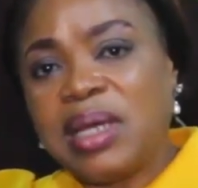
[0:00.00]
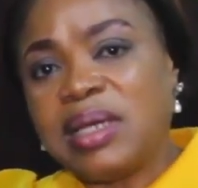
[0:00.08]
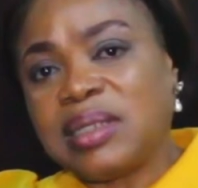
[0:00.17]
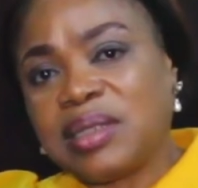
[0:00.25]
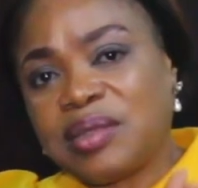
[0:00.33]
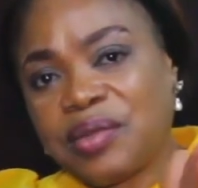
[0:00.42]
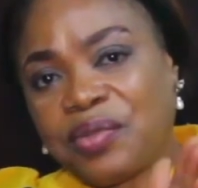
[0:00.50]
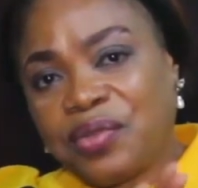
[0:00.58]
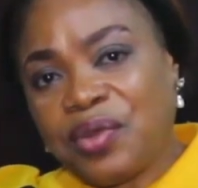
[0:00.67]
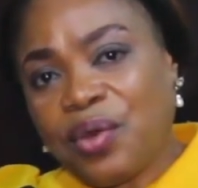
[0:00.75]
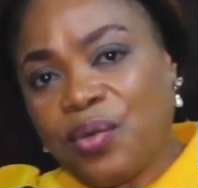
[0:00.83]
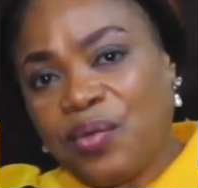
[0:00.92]
It is
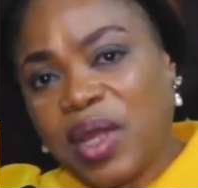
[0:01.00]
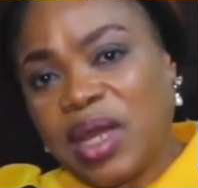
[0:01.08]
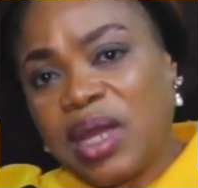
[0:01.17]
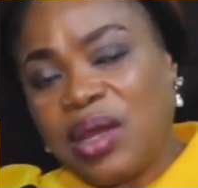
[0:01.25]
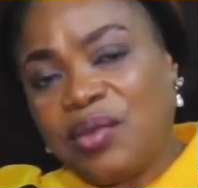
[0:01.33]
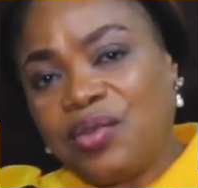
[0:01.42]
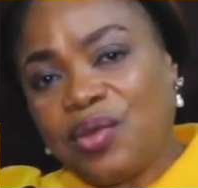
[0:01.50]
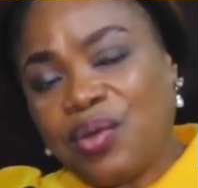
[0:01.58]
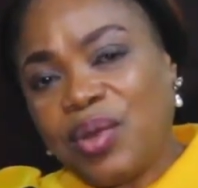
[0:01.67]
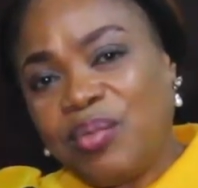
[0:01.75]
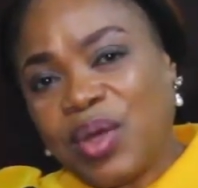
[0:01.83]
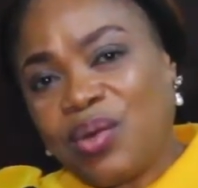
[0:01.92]
theory.
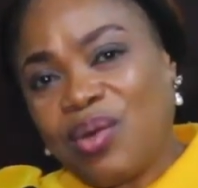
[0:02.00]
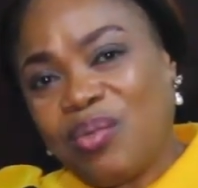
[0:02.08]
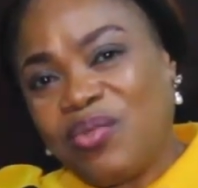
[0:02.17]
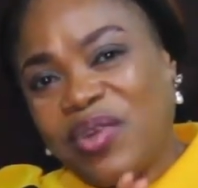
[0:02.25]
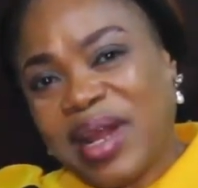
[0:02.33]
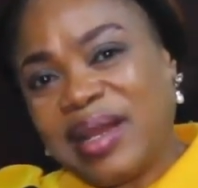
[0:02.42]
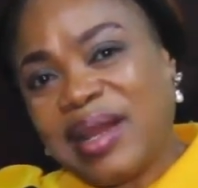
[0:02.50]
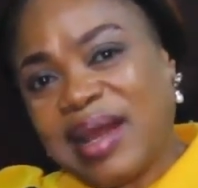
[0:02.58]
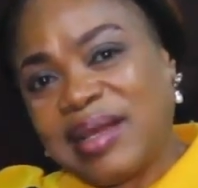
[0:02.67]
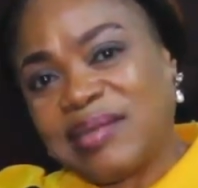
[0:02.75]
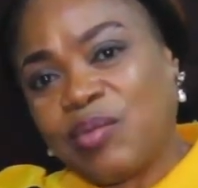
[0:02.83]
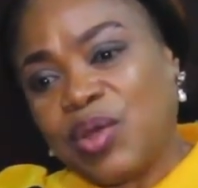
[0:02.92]
Theory become
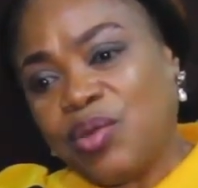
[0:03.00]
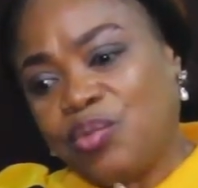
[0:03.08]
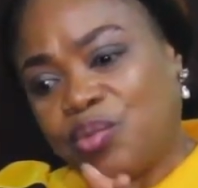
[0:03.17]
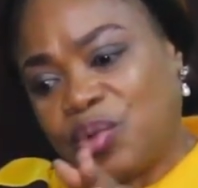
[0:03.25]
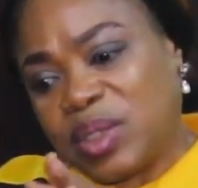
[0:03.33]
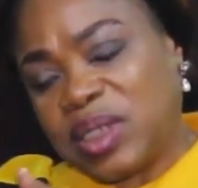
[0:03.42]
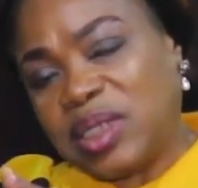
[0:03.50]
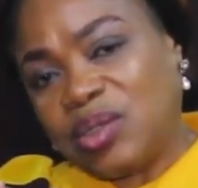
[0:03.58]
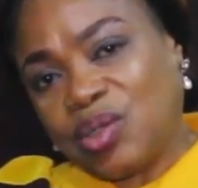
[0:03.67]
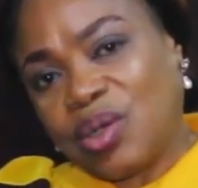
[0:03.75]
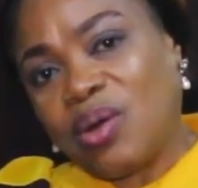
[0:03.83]
realized when you put it into